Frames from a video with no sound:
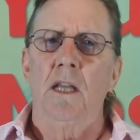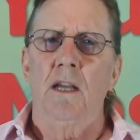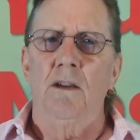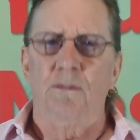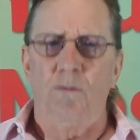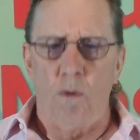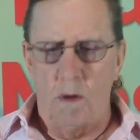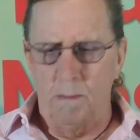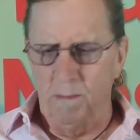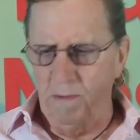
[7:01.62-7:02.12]
a
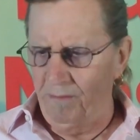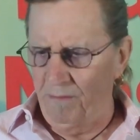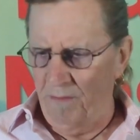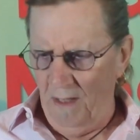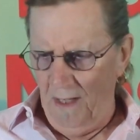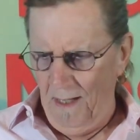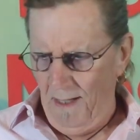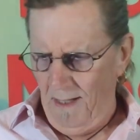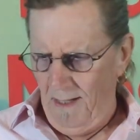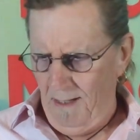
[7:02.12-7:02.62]
form of
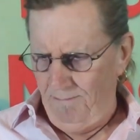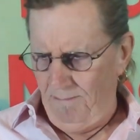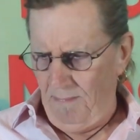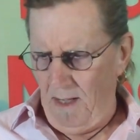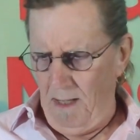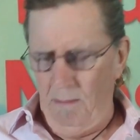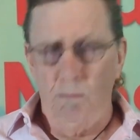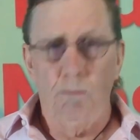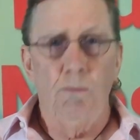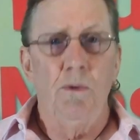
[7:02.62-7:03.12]

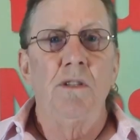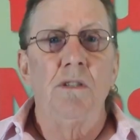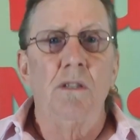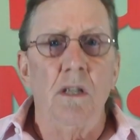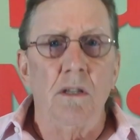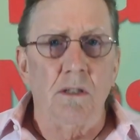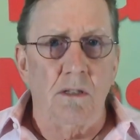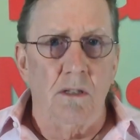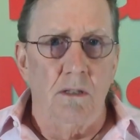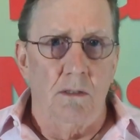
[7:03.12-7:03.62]

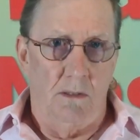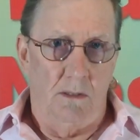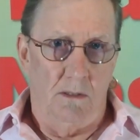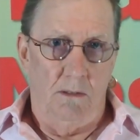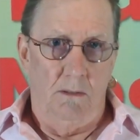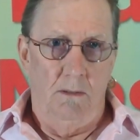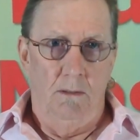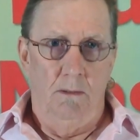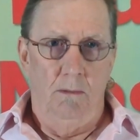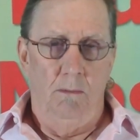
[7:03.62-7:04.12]
resistance,